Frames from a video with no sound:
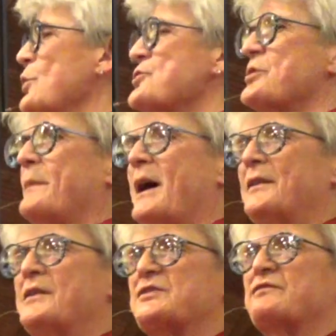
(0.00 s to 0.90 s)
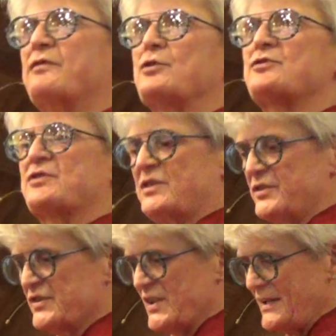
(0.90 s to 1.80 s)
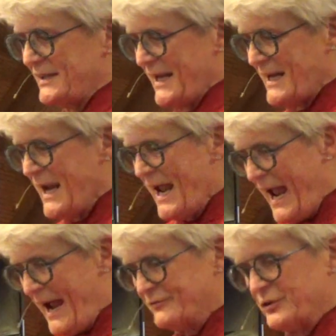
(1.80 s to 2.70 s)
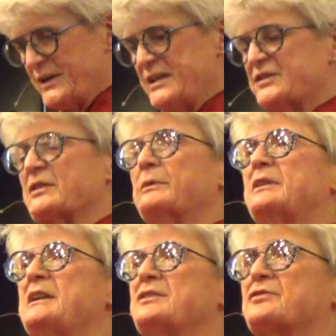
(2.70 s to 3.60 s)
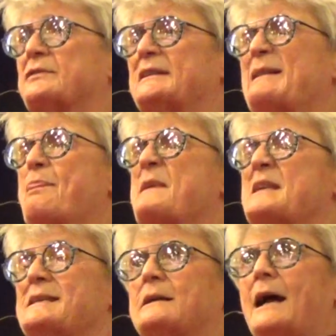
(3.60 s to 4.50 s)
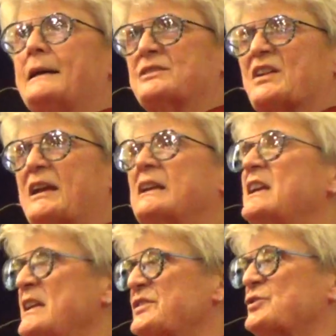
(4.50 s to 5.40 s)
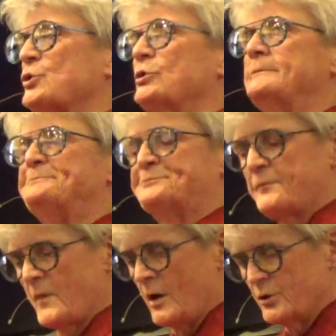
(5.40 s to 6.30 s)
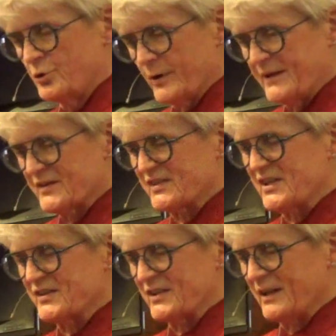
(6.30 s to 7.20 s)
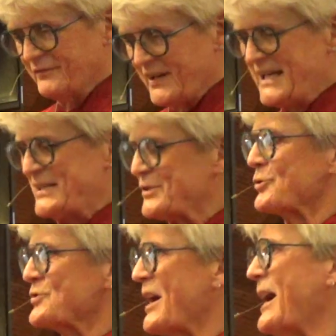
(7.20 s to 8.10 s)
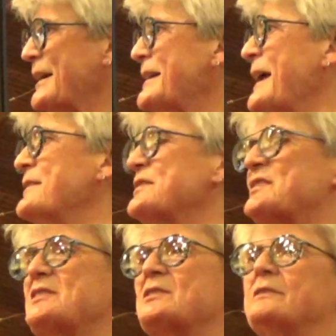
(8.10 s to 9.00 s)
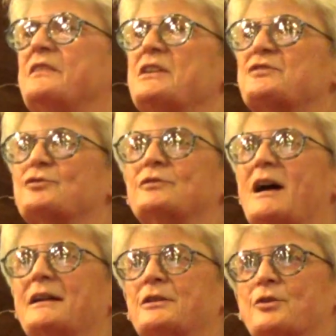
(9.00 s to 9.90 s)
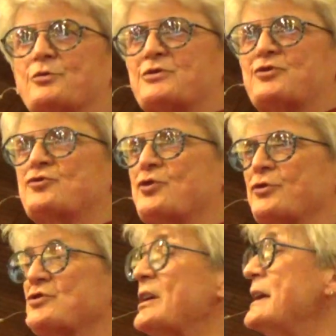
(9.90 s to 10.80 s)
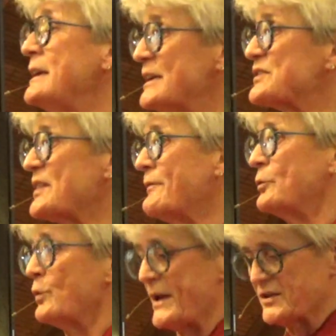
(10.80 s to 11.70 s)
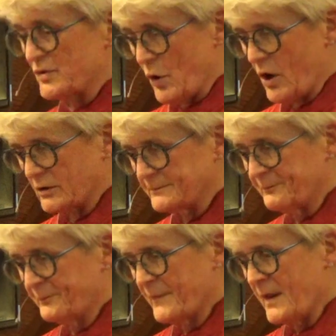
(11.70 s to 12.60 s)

worship on this first Sunday after Easter, Easter I could say Easter, during the season of Eastertide. And the season of Eastertide in the Christian church is seven weeks long.